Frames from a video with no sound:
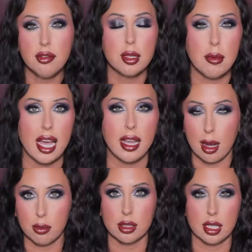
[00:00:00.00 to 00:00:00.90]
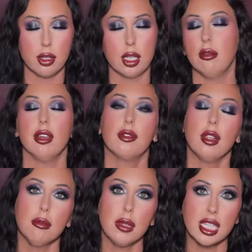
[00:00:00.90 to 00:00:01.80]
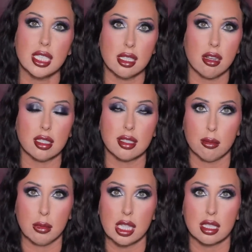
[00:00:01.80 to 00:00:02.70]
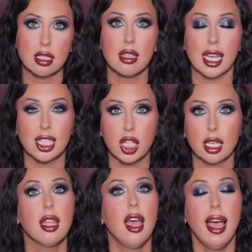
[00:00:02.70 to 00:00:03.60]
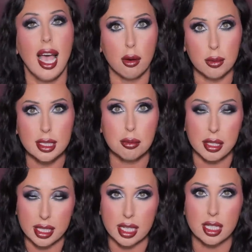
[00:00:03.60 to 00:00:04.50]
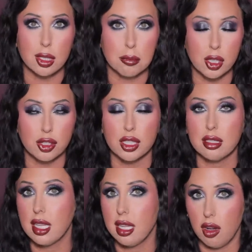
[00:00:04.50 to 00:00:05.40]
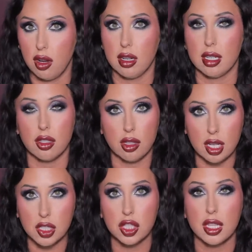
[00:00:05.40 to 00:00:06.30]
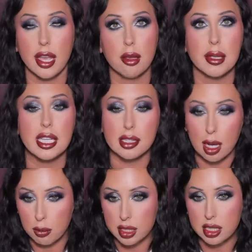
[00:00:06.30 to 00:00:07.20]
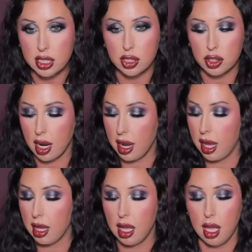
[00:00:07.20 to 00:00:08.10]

off the bat, I will tell you, if Glamlite did not send me this collection, I was planning to purchase it on launch day because I wanted to try